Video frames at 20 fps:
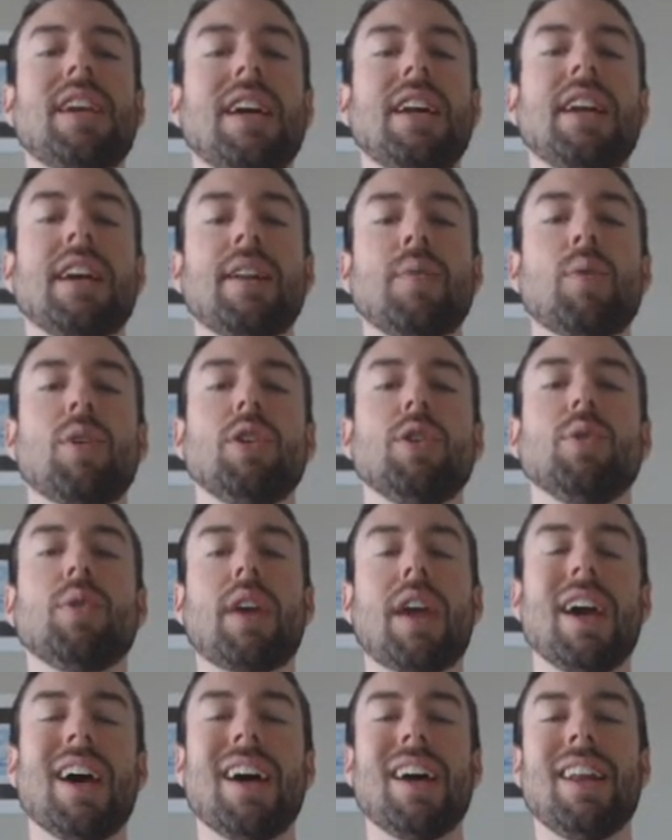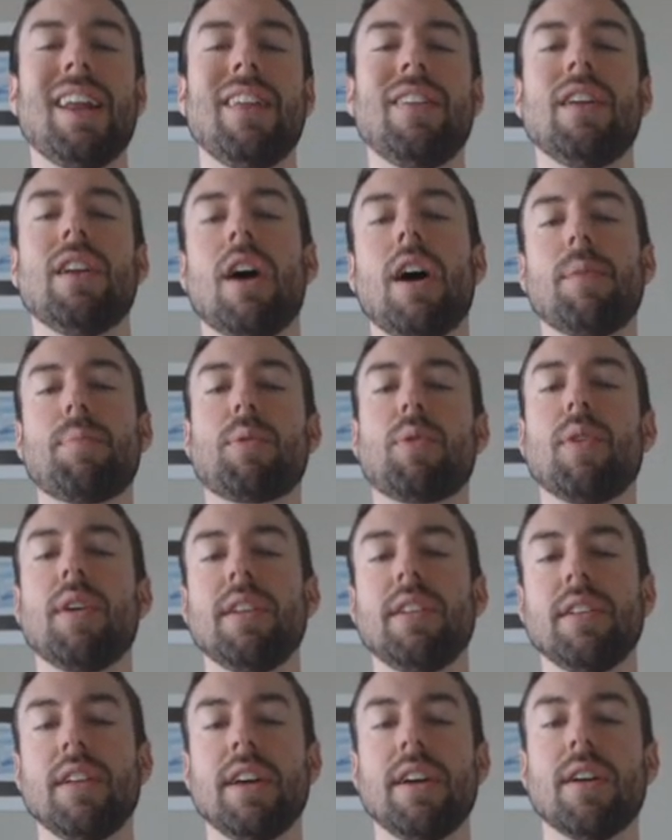Get in where you can and then
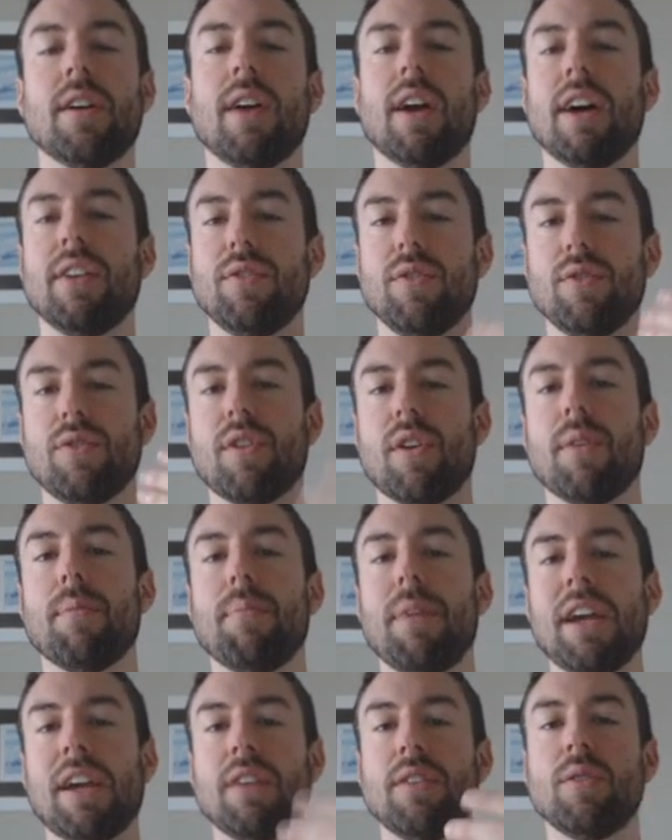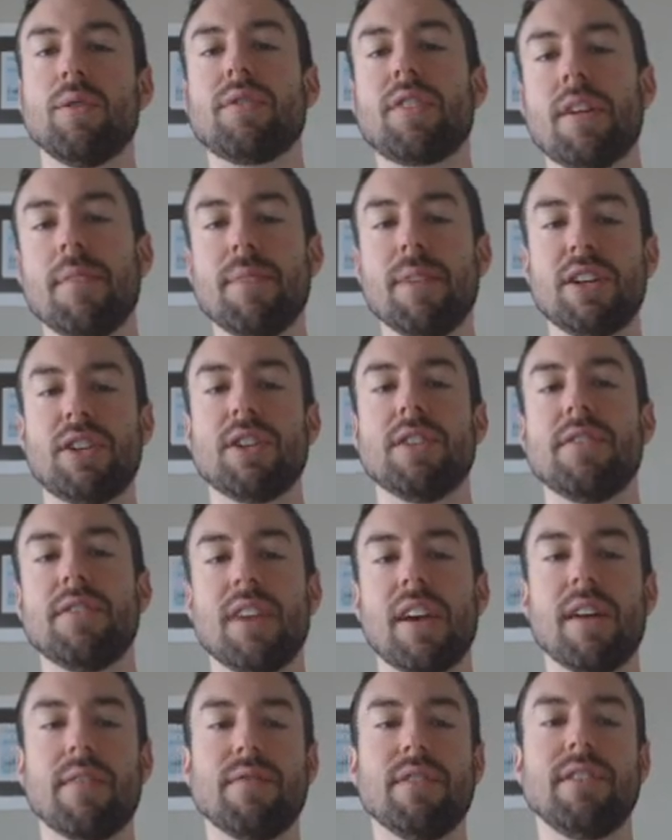upgrade later as you start making those
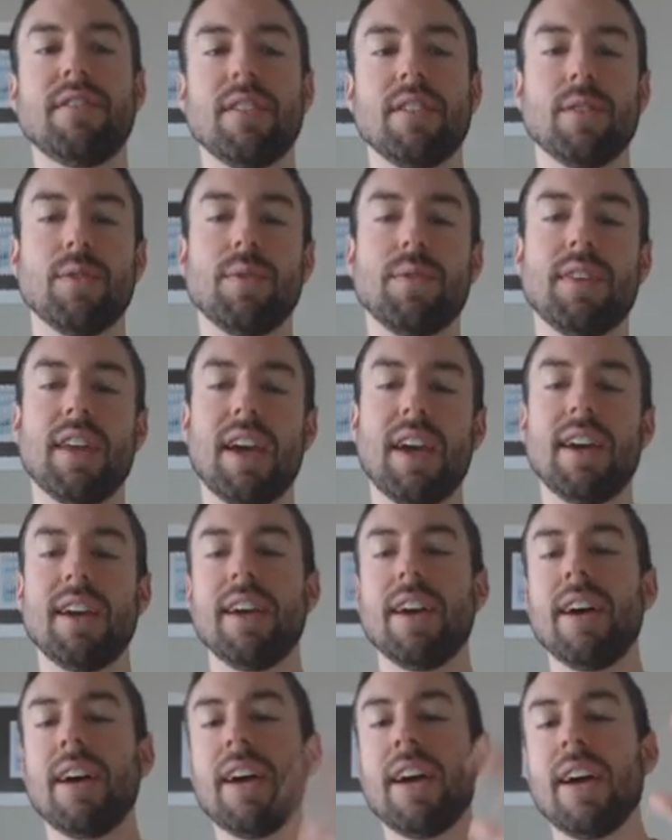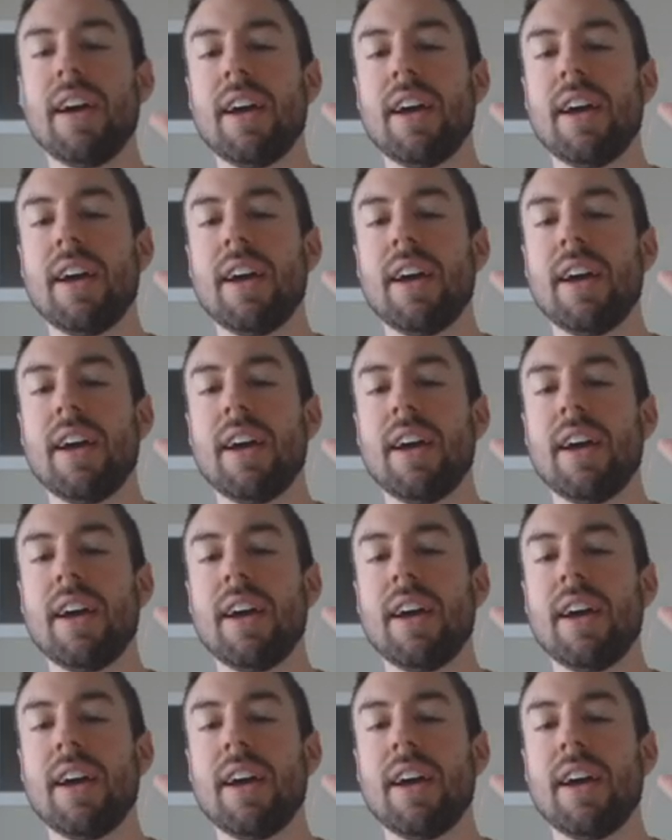commissions every single day.